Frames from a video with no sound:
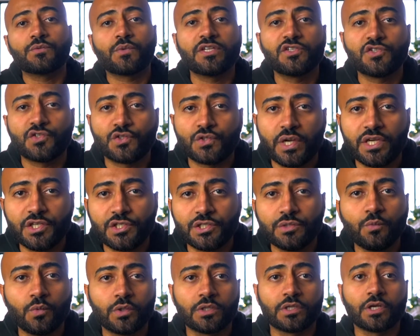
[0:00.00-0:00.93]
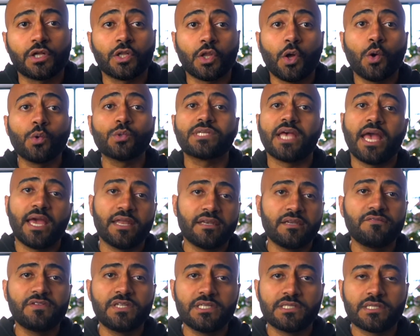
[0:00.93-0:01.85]
registration will close end
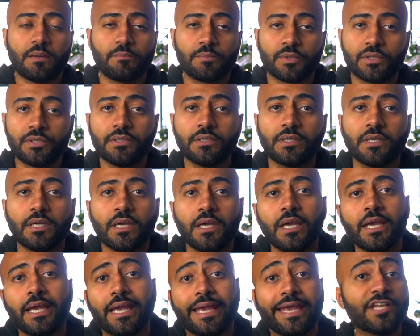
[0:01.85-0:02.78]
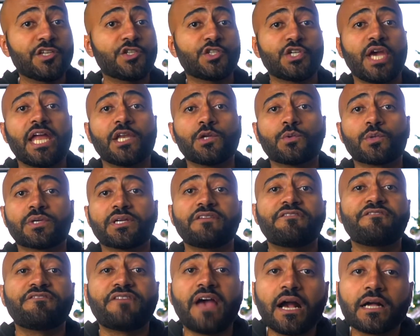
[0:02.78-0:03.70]
of December. In January,
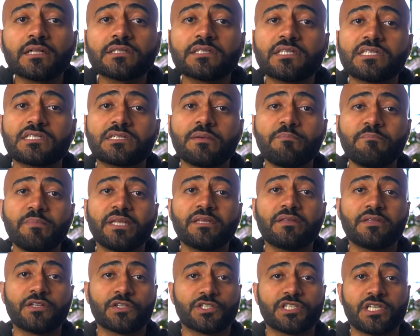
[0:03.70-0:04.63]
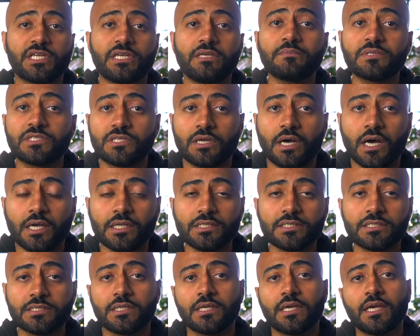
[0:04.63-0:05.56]
faculty submit their teams to
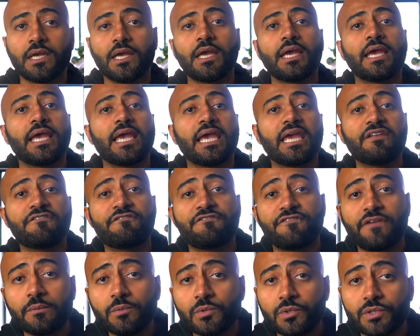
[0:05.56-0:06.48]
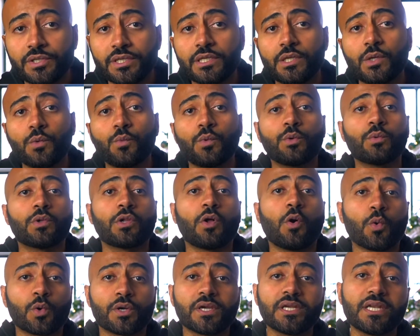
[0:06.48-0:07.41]
us. In February, we will
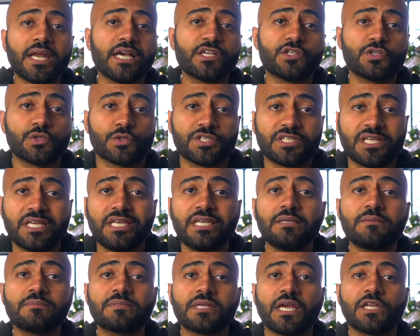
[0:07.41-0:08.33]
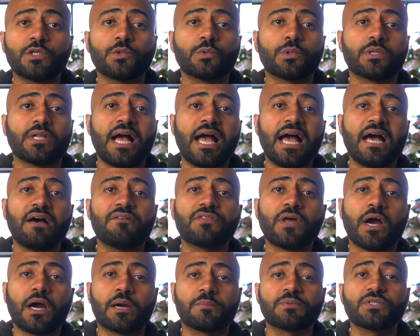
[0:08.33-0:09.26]
organize your teams and you will have
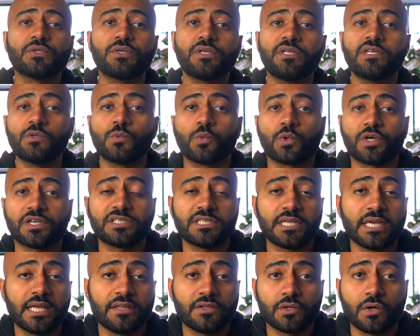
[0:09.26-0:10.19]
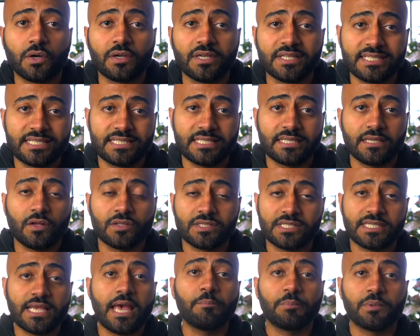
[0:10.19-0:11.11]
the opportunity to work together on, a, on
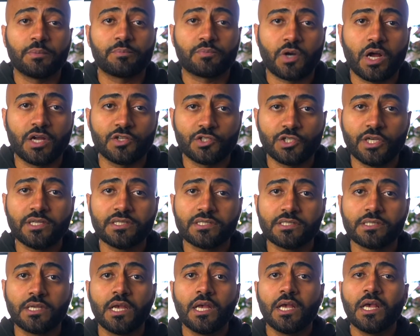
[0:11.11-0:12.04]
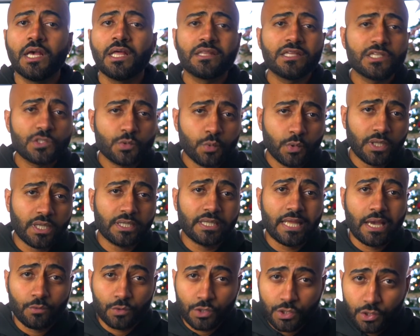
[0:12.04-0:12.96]
sample projects. This will
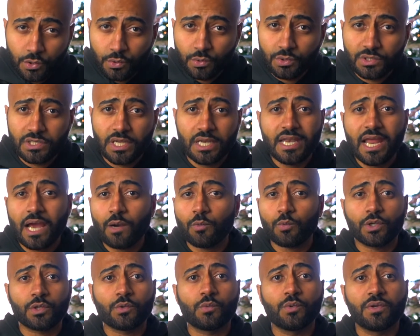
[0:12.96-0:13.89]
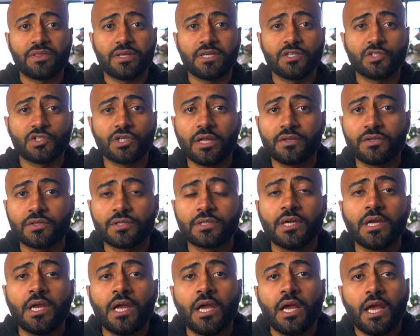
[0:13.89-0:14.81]
allow you to network with each
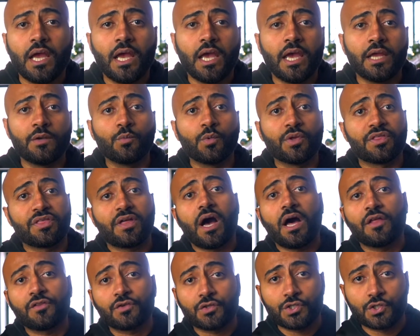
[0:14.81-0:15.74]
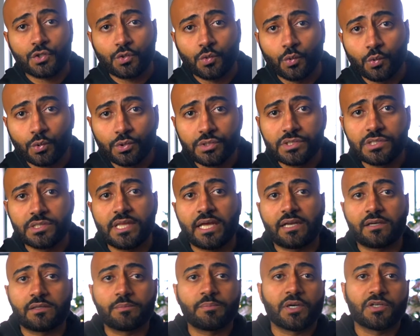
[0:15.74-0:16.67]
other and with other schools
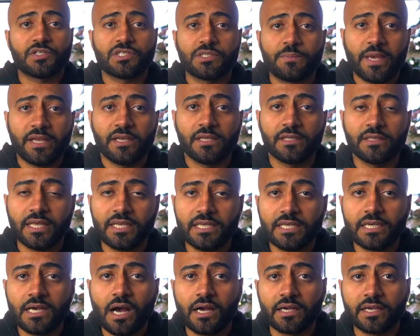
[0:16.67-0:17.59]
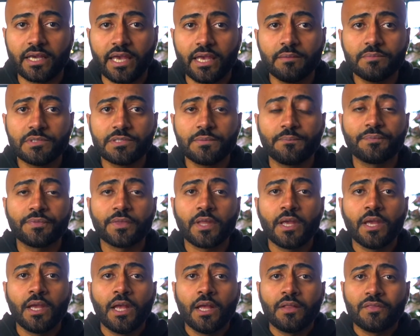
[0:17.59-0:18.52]
that are participating in the Econ Games.
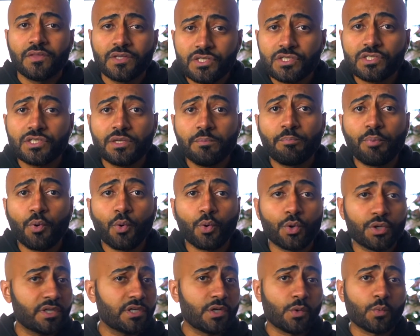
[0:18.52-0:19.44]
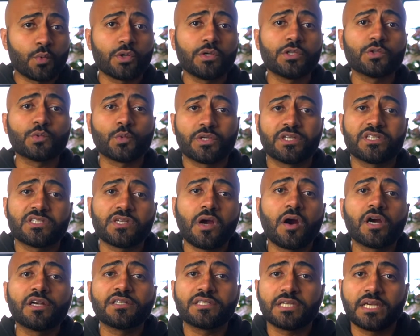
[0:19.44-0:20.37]
This is important in a world where it's
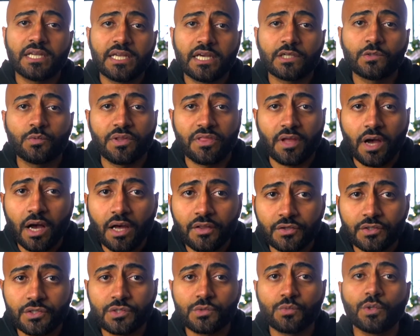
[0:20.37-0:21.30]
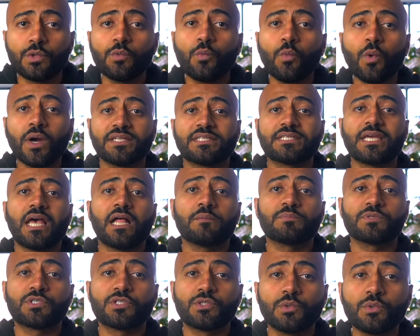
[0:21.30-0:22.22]
hard to connect with others. We want to
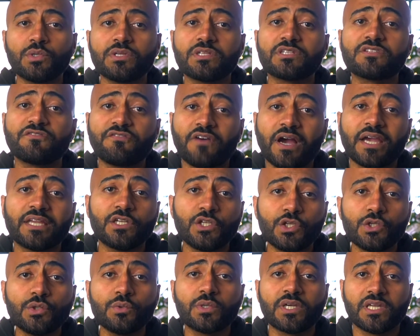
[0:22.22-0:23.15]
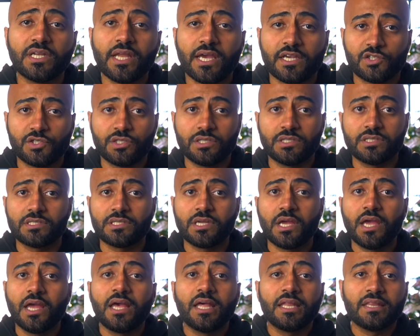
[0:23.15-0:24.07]
help students find new connections
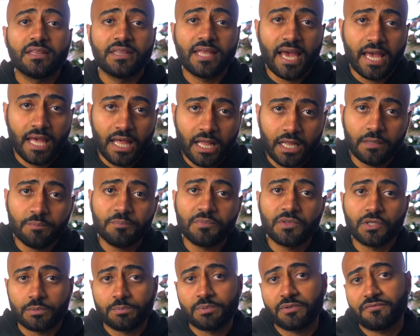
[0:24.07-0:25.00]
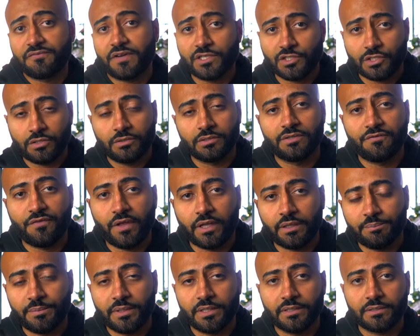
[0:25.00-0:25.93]
that help their professional
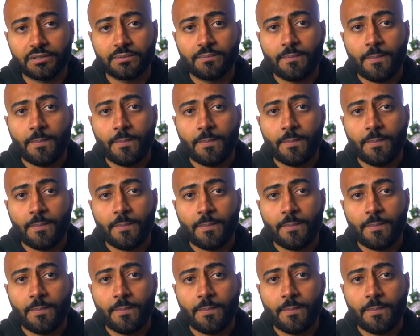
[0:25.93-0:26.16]
development.